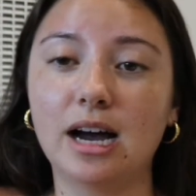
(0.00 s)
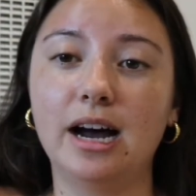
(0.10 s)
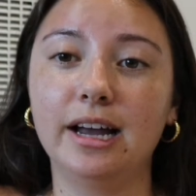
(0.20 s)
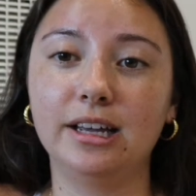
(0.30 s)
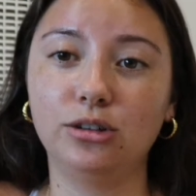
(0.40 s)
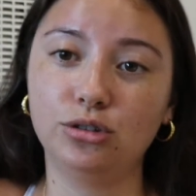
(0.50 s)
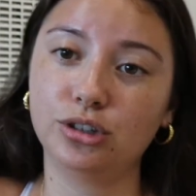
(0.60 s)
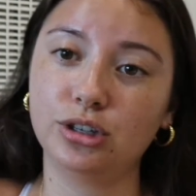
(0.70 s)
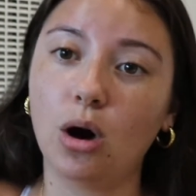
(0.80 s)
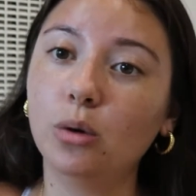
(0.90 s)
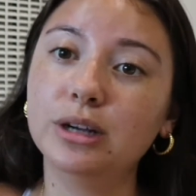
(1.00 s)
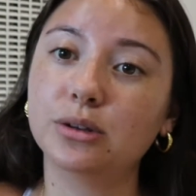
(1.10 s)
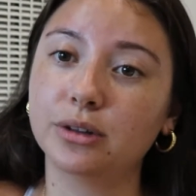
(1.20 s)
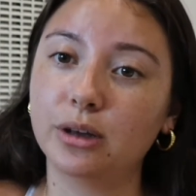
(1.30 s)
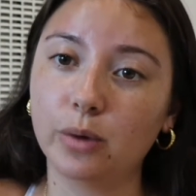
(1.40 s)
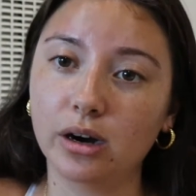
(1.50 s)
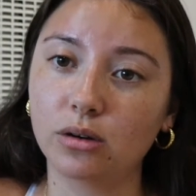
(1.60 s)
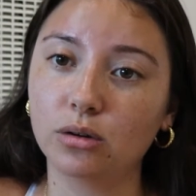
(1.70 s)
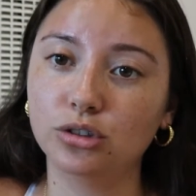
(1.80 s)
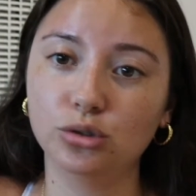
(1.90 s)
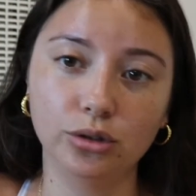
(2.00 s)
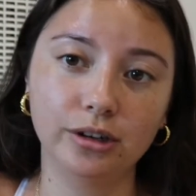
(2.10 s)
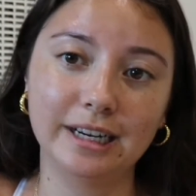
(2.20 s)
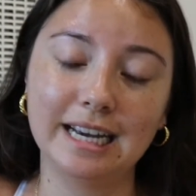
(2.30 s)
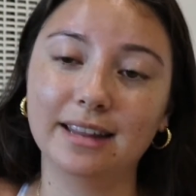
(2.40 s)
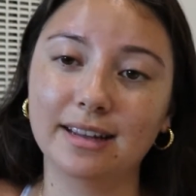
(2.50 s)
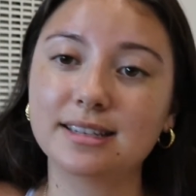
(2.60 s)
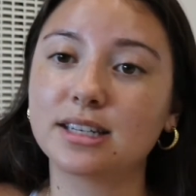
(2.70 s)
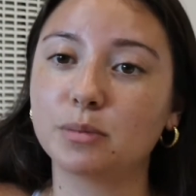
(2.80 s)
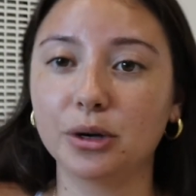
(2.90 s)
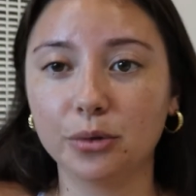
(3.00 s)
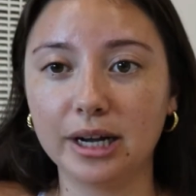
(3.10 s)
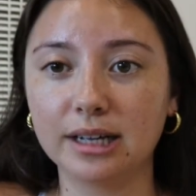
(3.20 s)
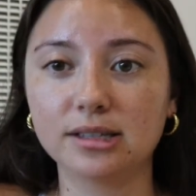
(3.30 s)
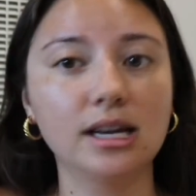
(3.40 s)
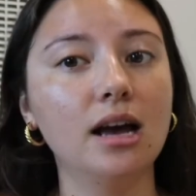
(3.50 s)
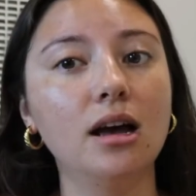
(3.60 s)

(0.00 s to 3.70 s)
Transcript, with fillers: I usually always only wear gold jewelry unless it's my rings